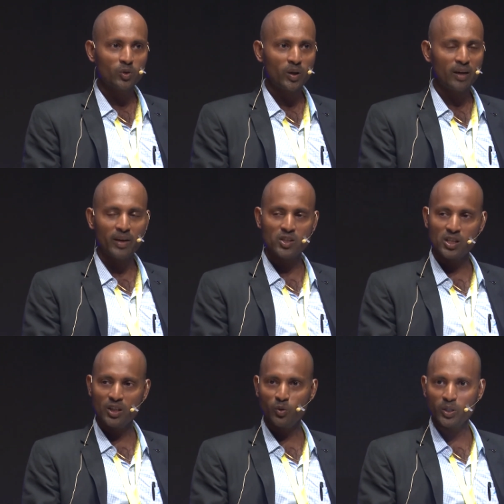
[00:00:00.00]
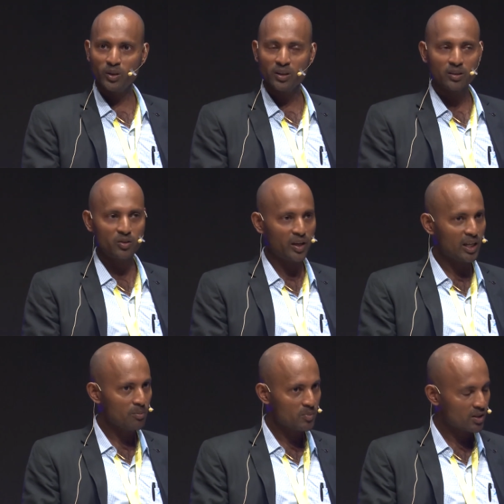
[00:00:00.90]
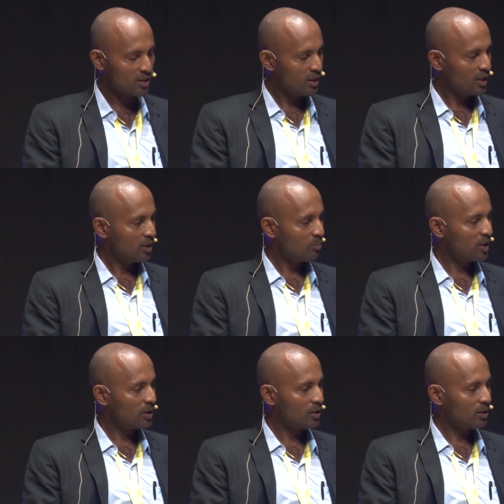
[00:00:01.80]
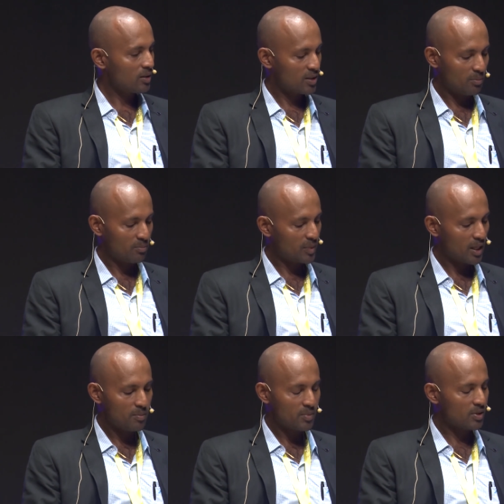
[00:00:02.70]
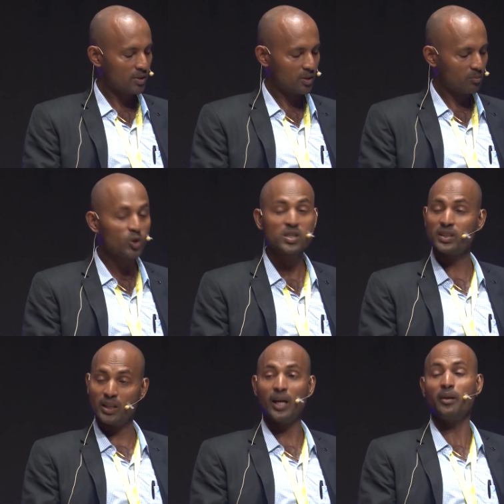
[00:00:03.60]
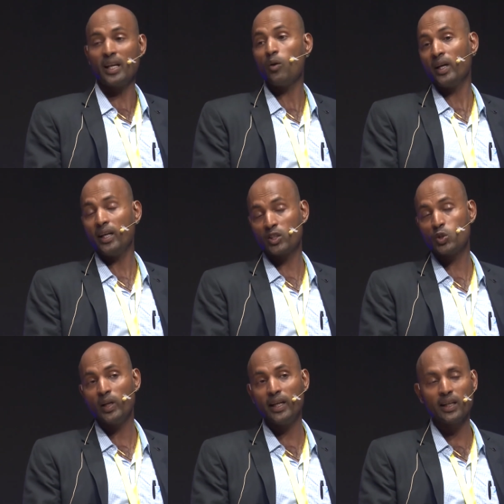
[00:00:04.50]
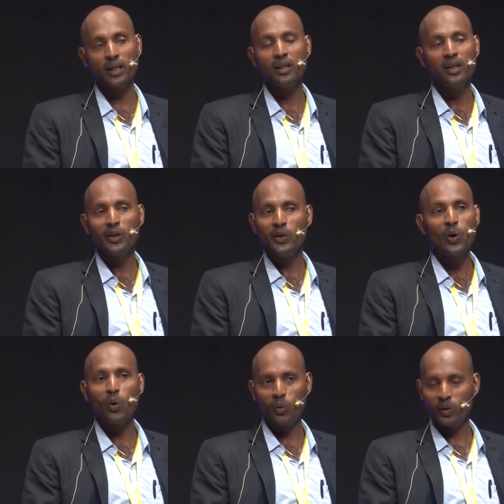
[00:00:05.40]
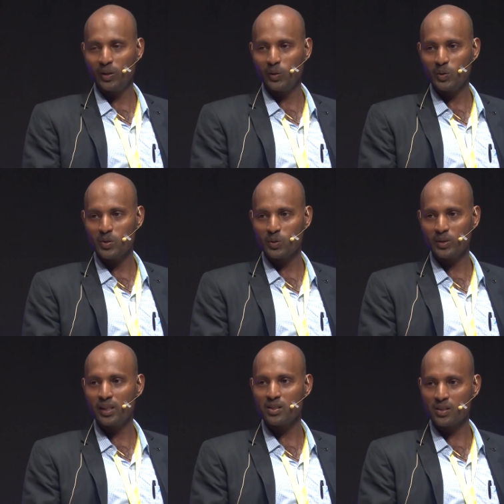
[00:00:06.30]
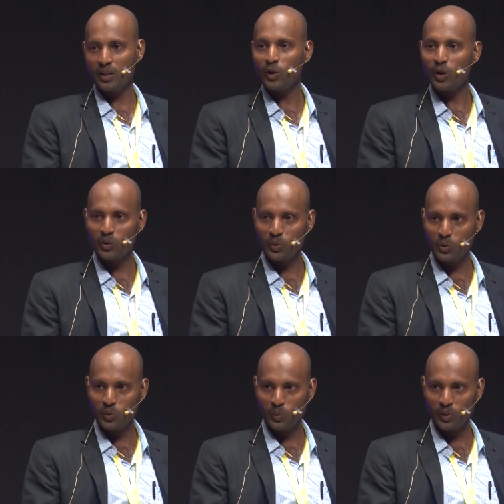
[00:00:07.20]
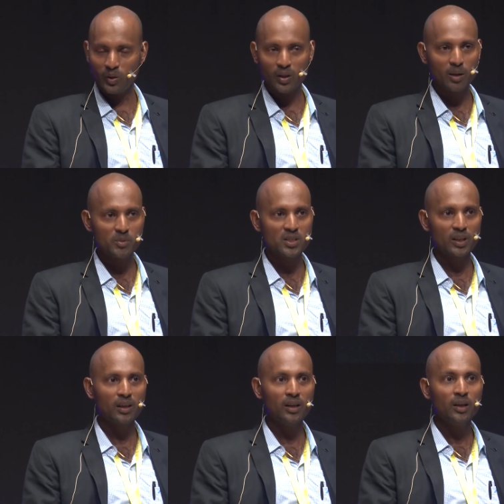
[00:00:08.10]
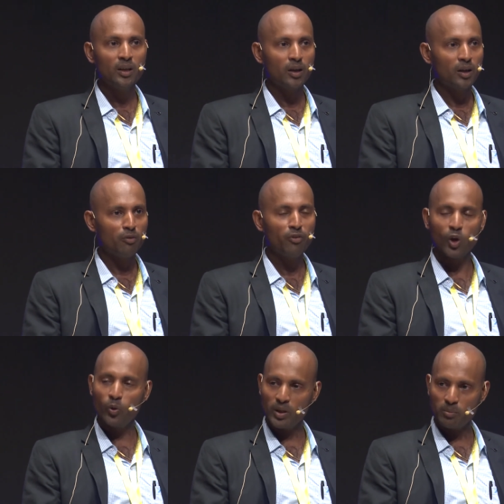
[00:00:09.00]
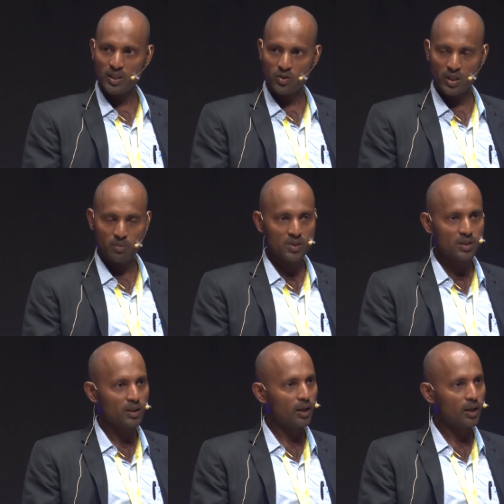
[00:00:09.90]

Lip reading: have achieved your dreams. But sometimes, most of the time, I tell no, so there is still a lot to do. I'm still following my dreams